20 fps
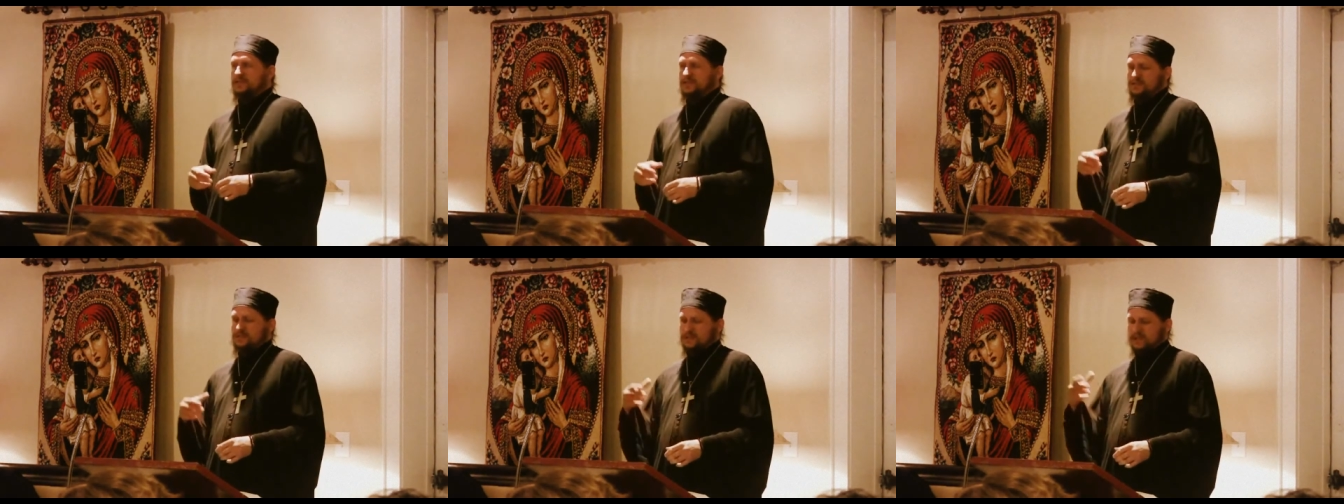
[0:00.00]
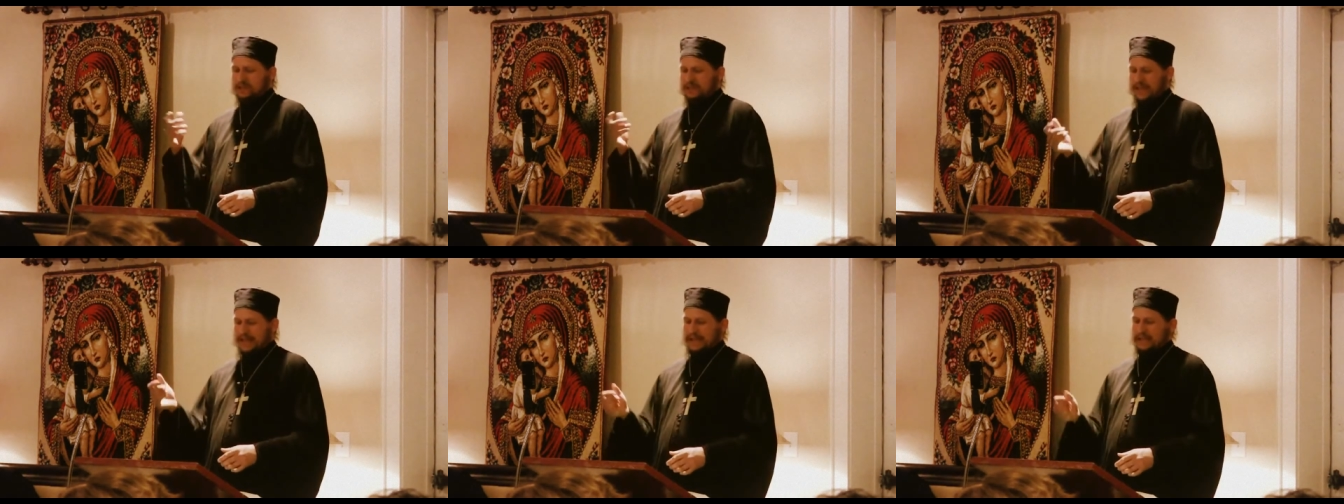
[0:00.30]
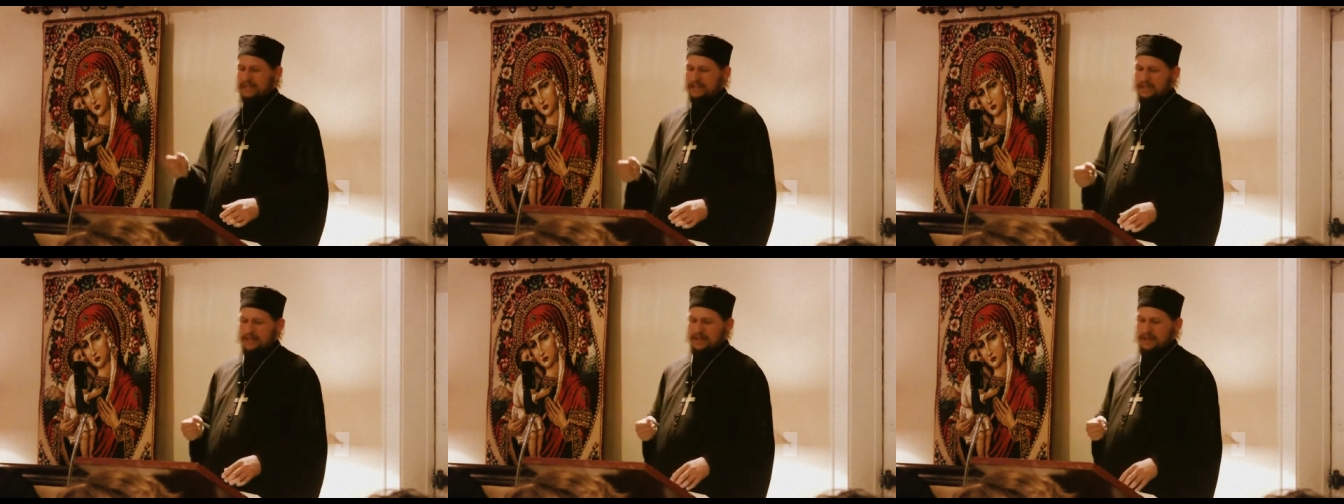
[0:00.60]
This is the
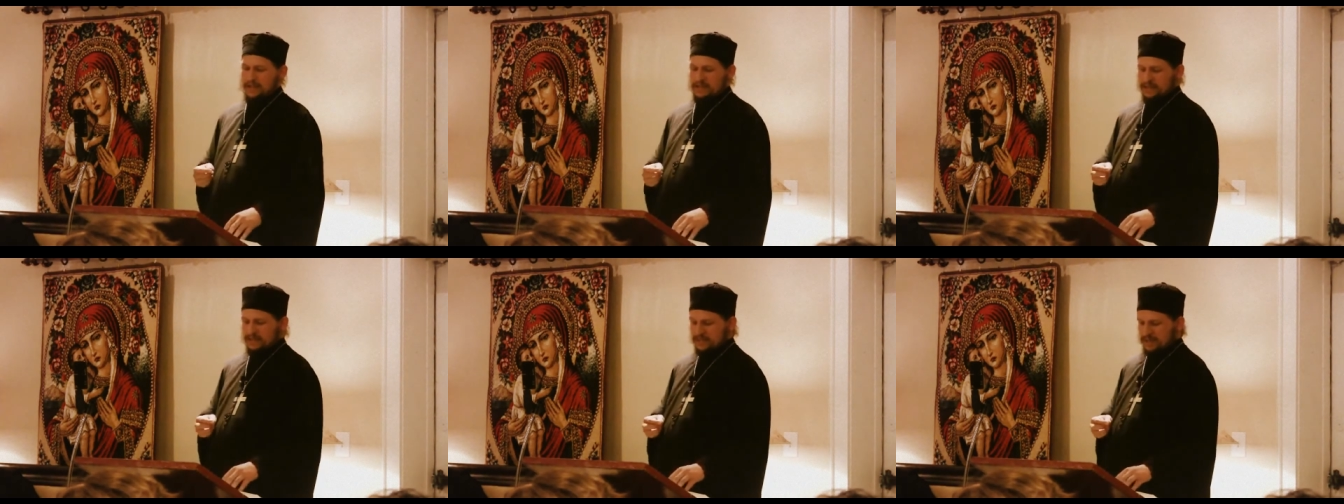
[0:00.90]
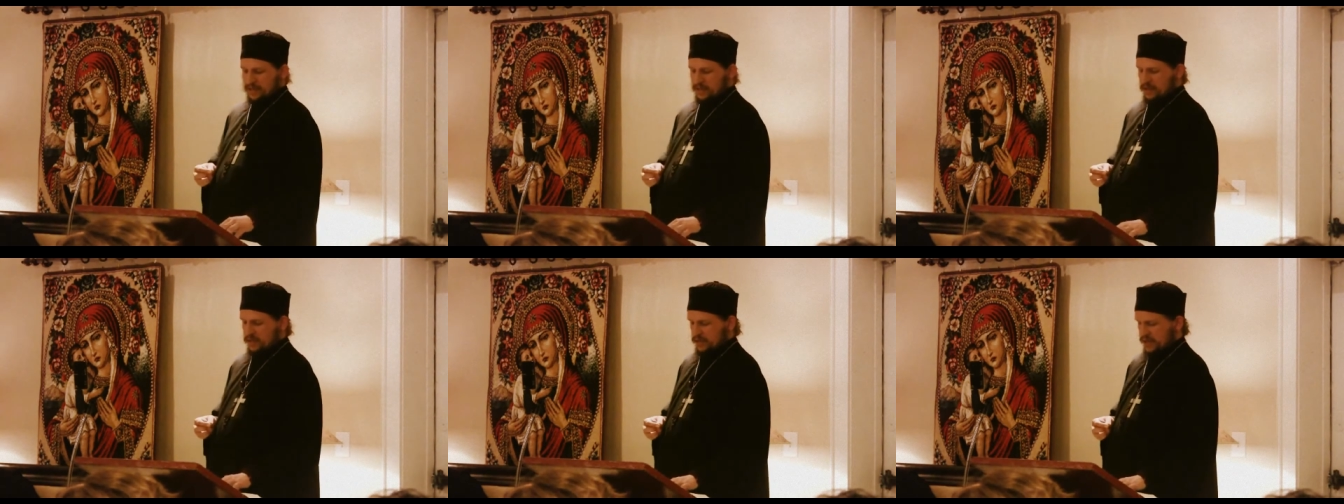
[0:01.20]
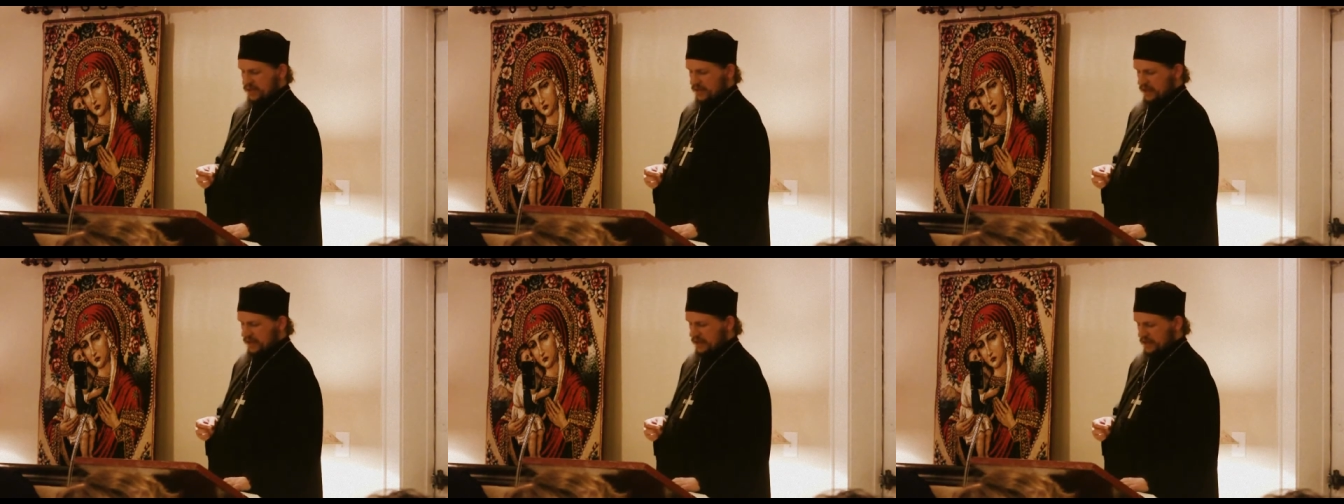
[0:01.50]
last cell
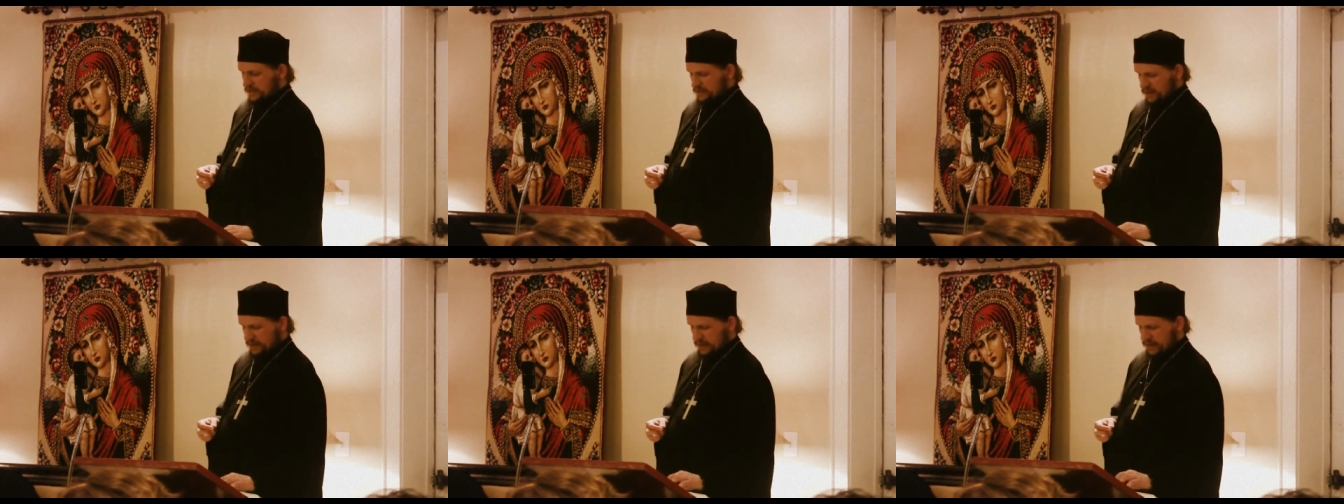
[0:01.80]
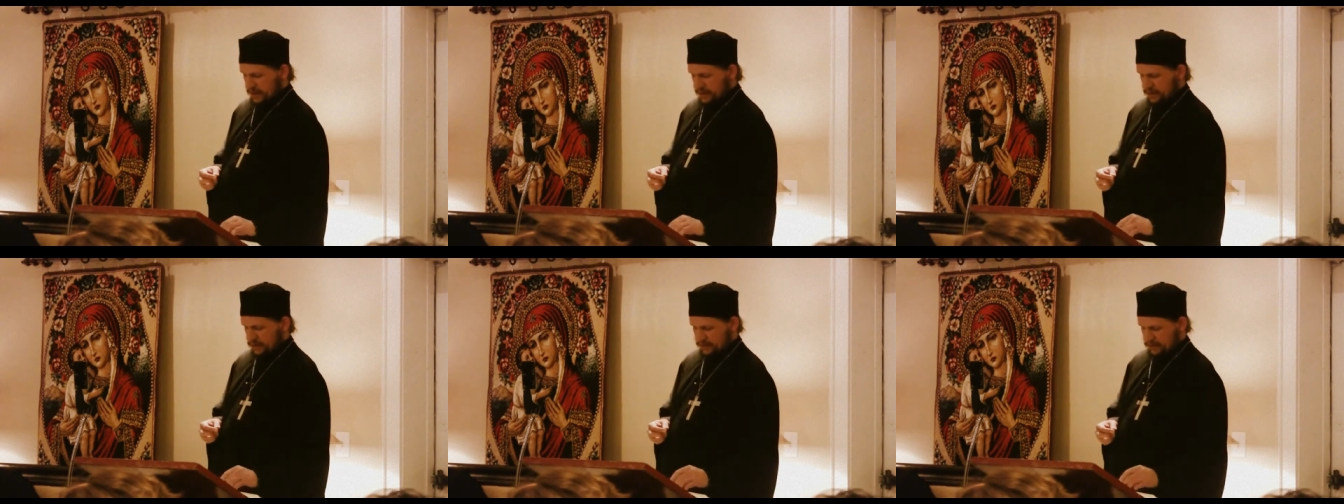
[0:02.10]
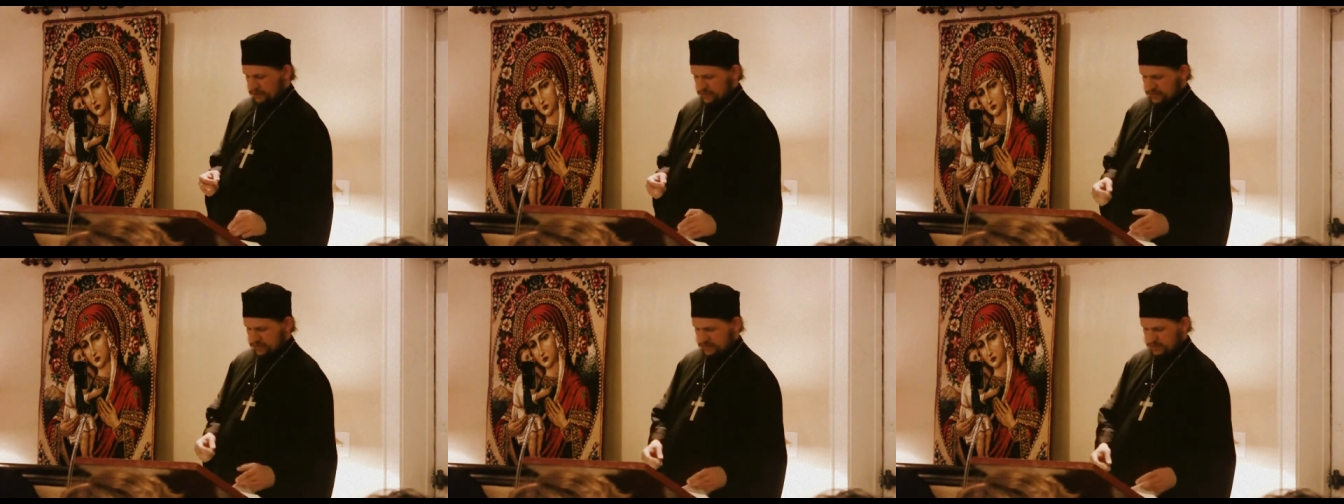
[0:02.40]
that he had on Mount
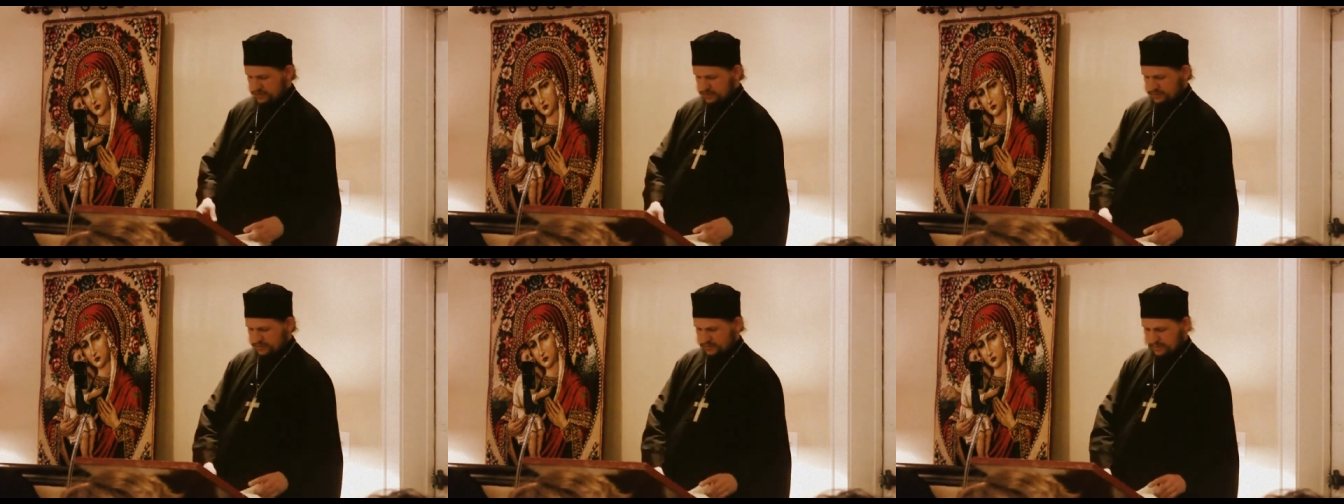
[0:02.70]
Athos.